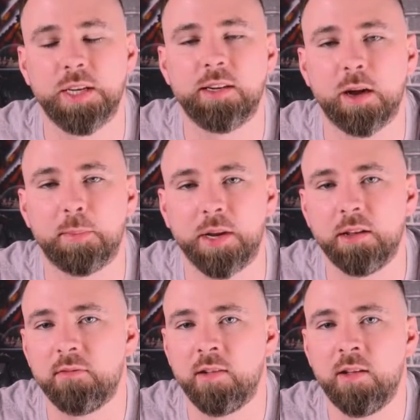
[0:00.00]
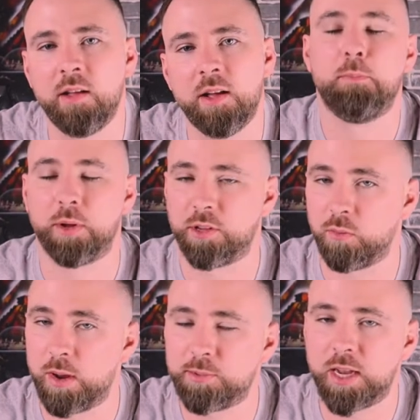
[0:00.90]
seed company, but
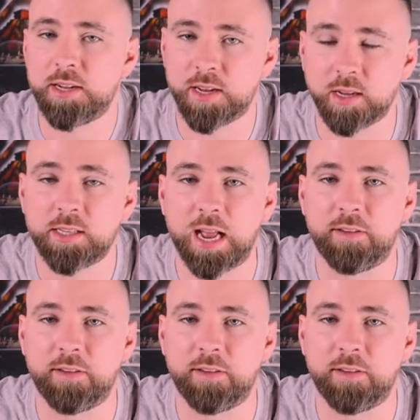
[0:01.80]
their website does